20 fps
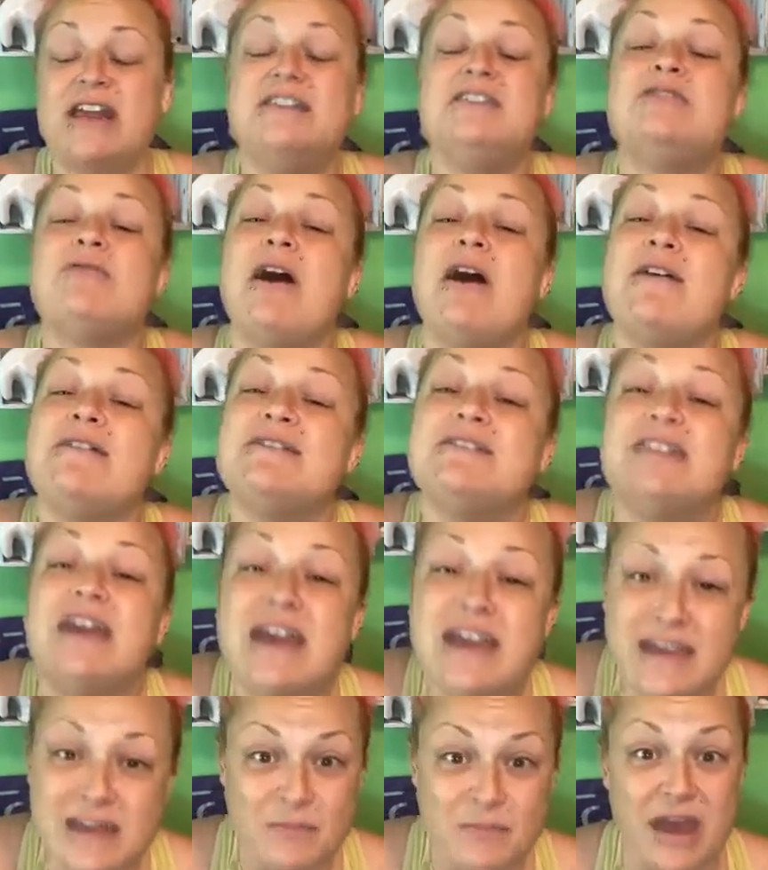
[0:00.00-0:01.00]
And so I was
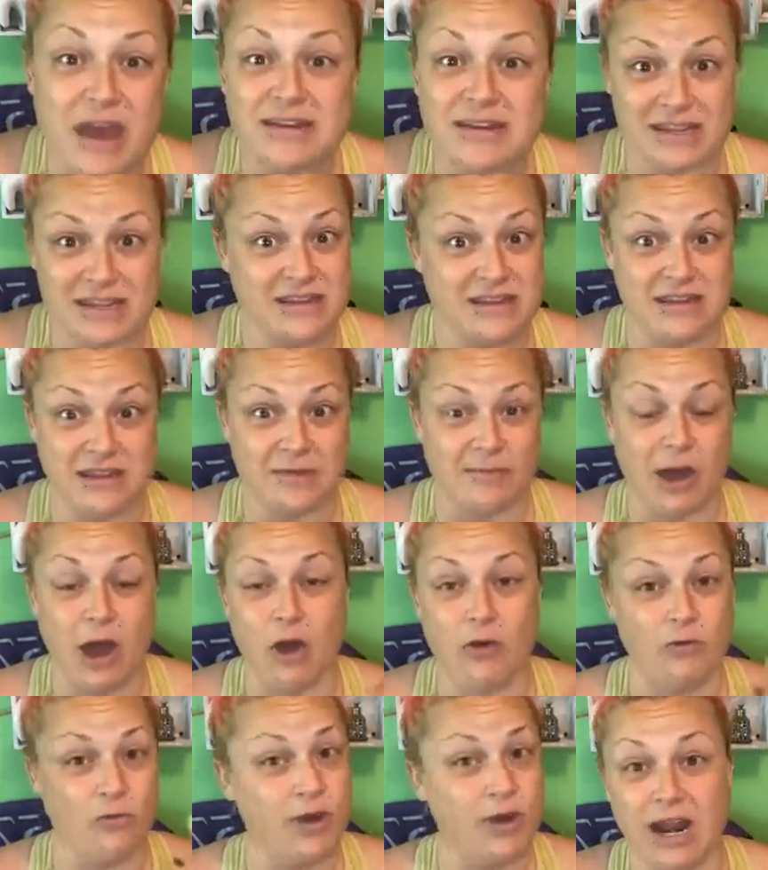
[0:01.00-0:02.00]
laying in bed thinking
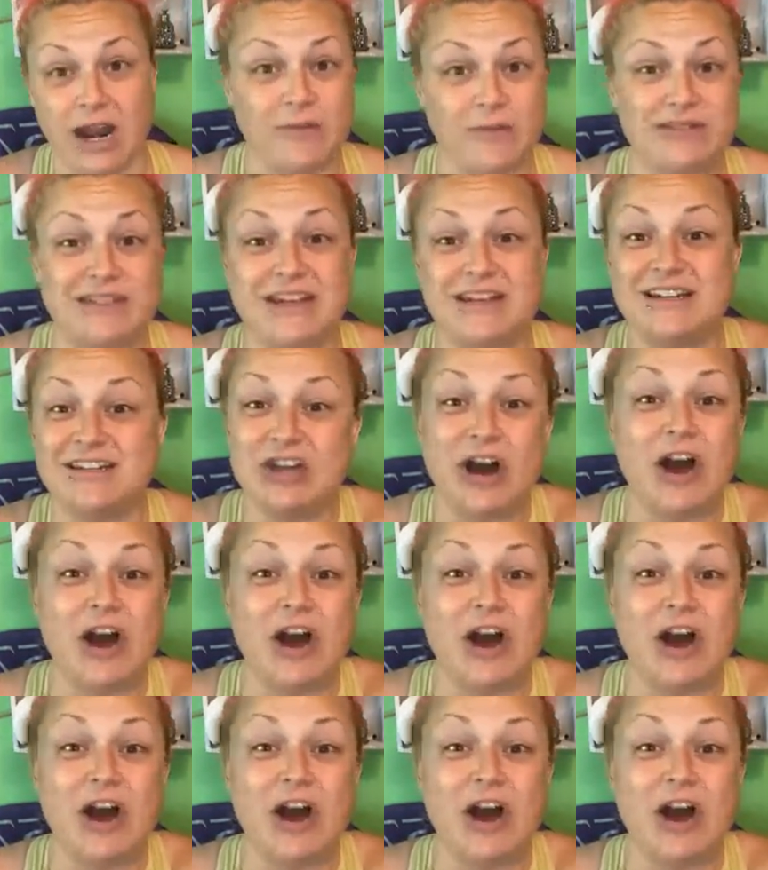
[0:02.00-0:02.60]
about what I was going to